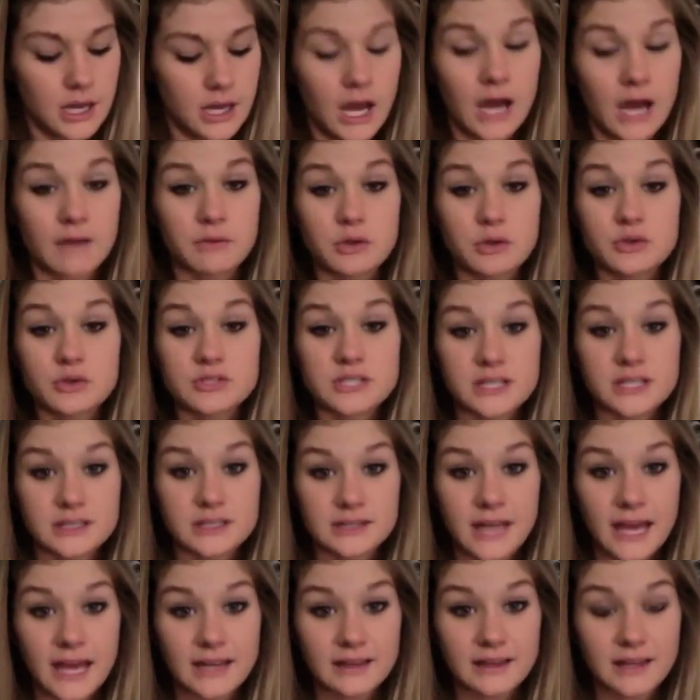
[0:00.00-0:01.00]
I've used it
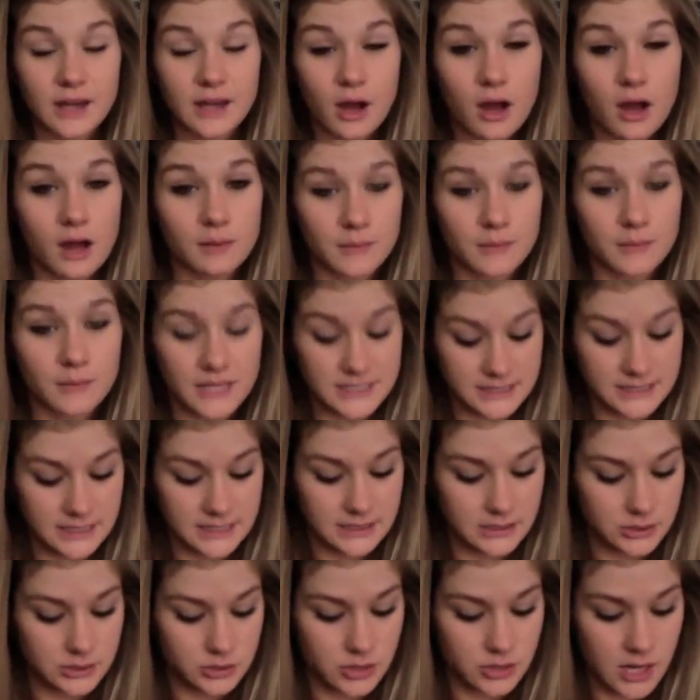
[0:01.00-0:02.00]
lightly on my skin
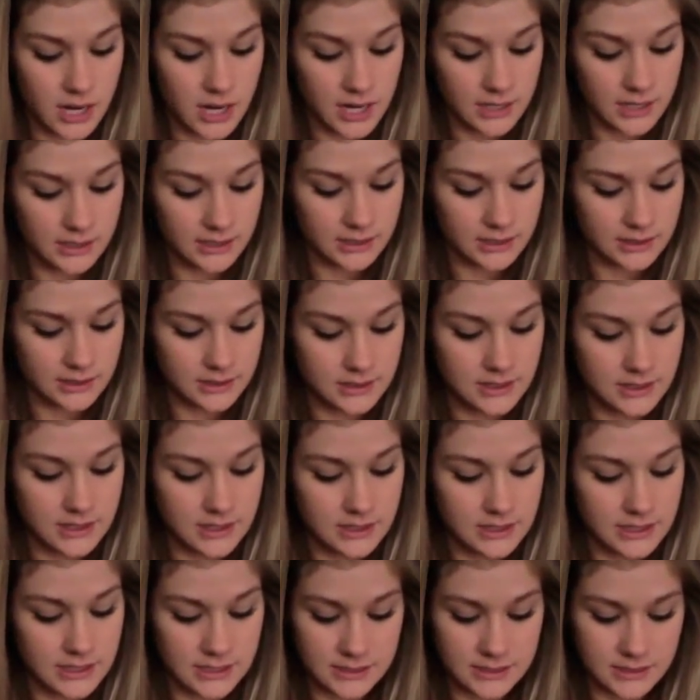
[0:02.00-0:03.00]
to try to get the
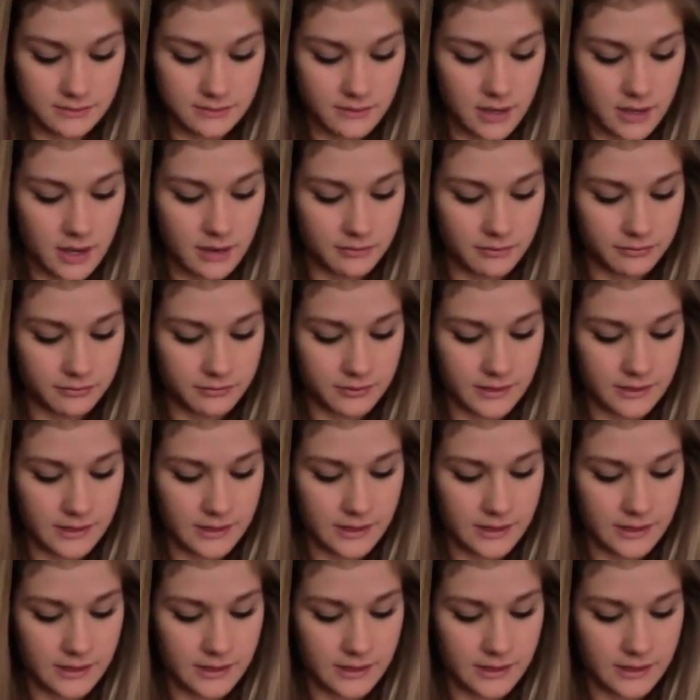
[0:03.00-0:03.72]
adhesive off